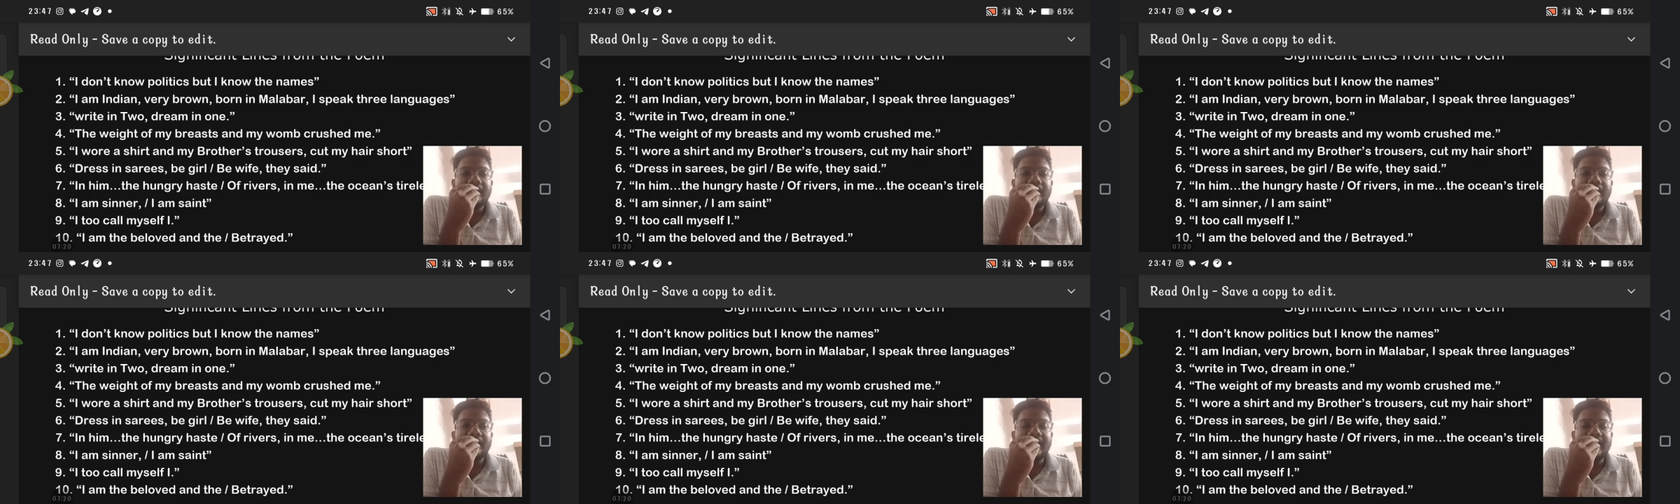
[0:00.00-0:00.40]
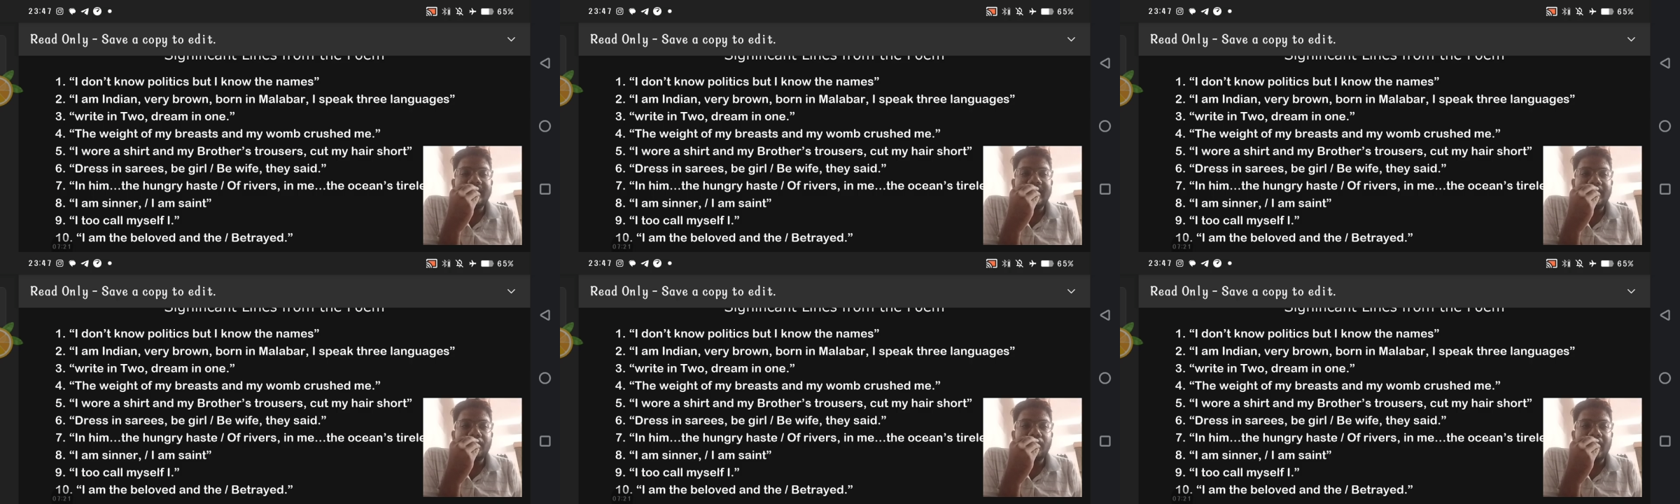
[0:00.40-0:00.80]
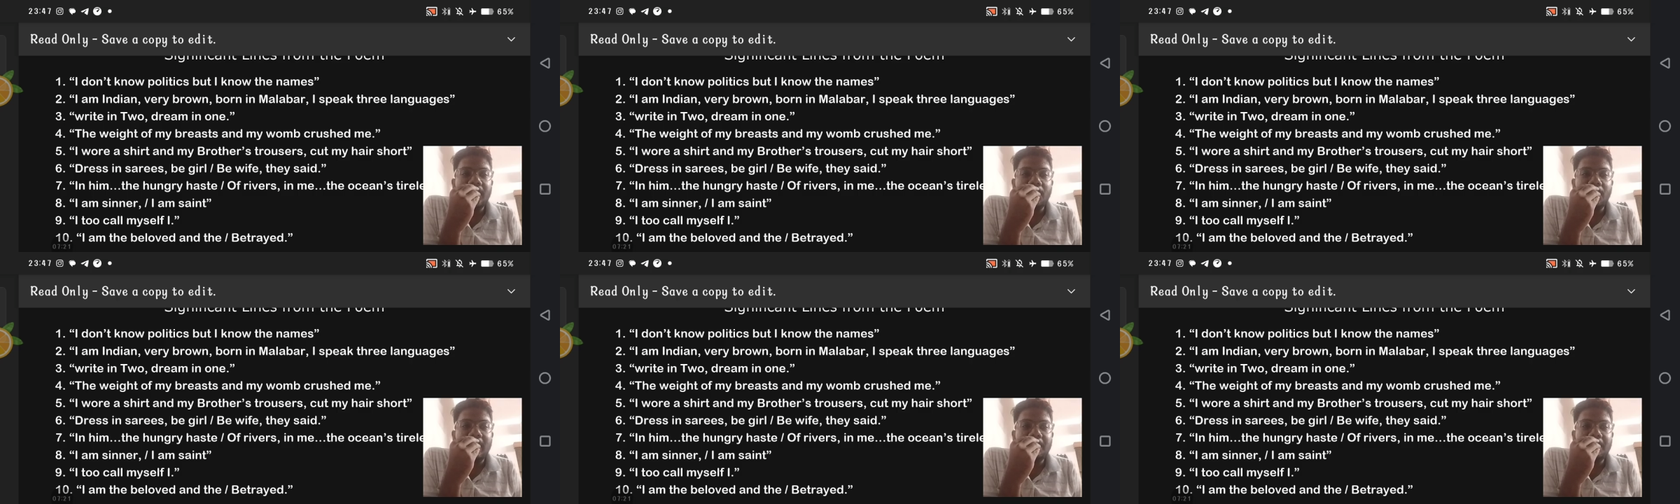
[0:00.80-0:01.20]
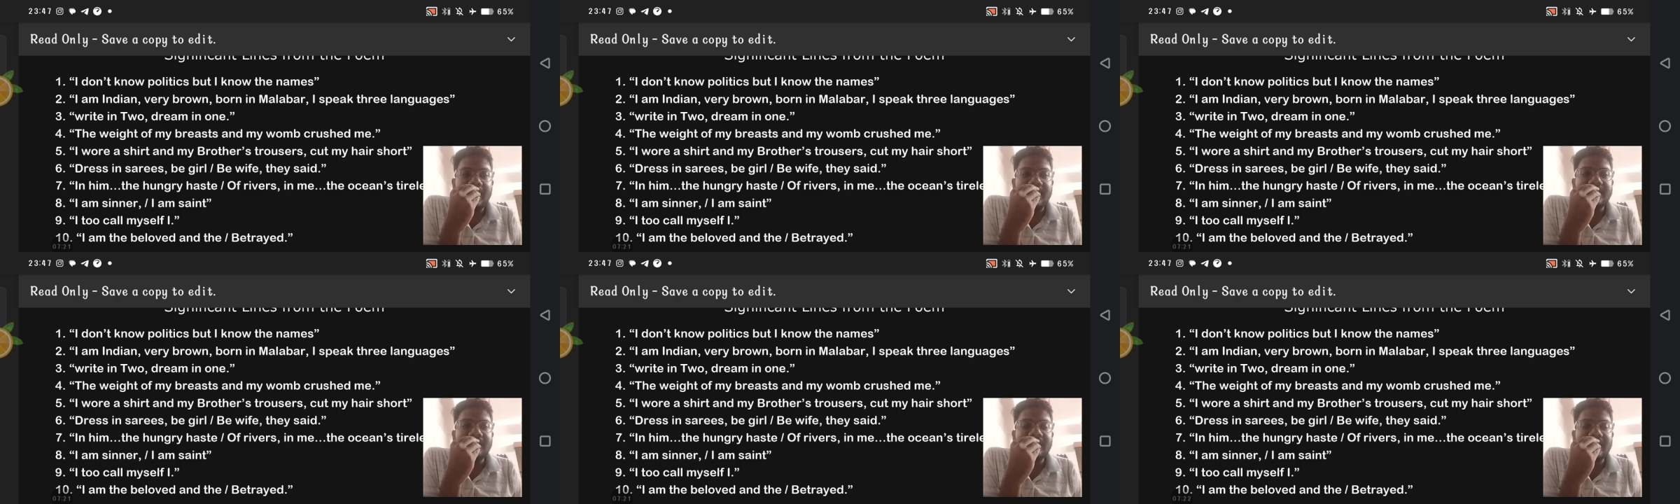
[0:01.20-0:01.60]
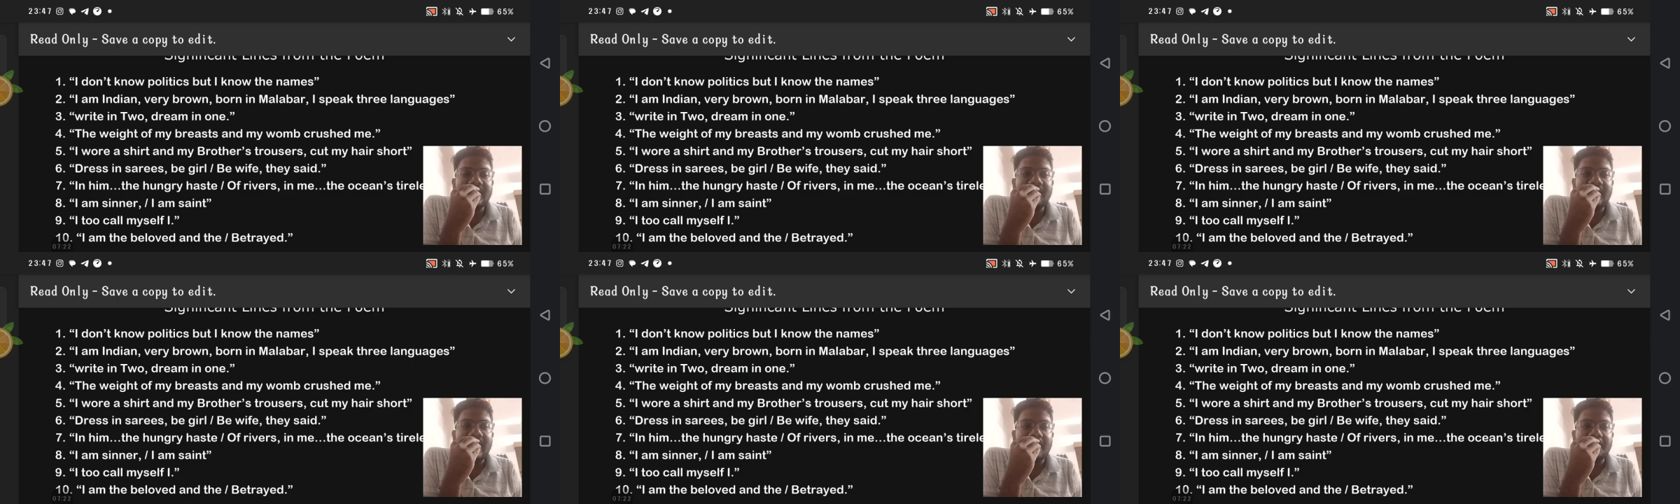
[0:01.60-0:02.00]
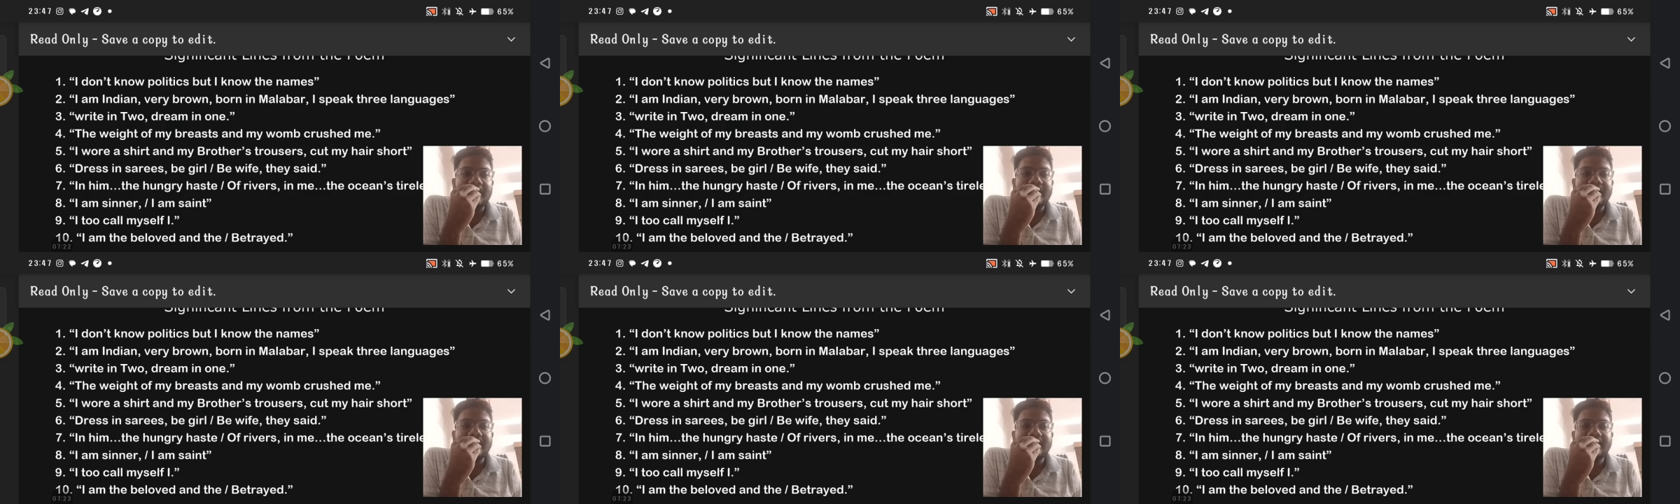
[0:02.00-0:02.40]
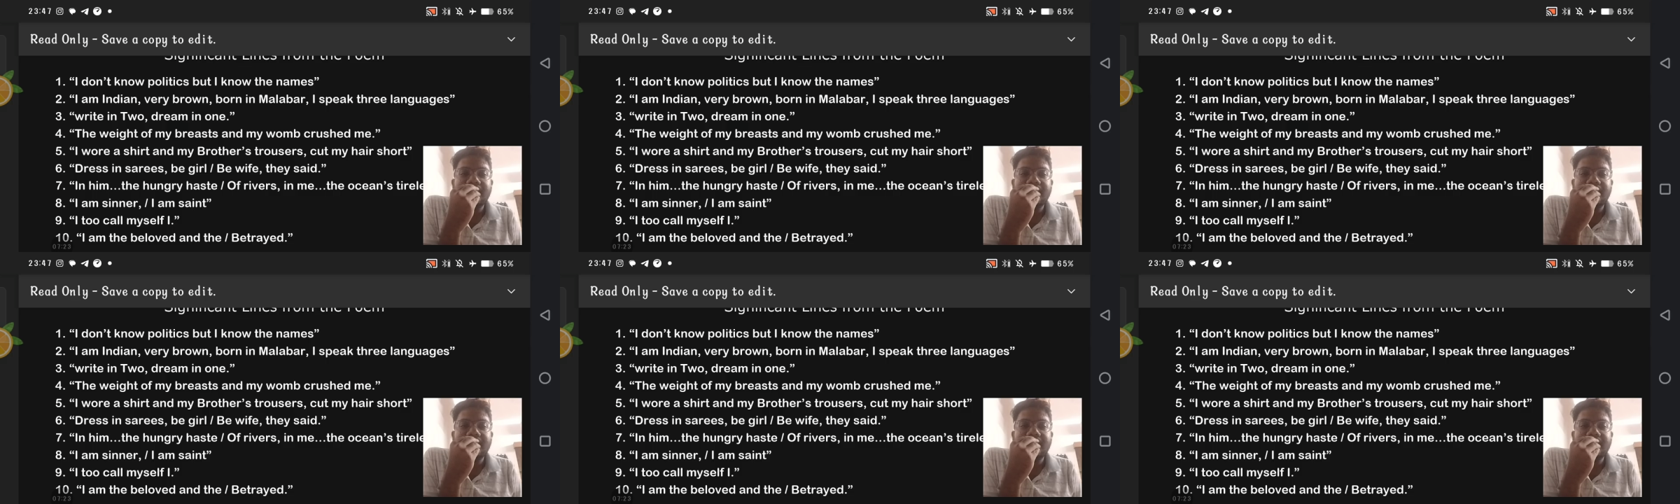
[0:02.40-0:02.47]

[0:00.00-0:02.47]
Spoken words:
that they too are human beings, which never happens.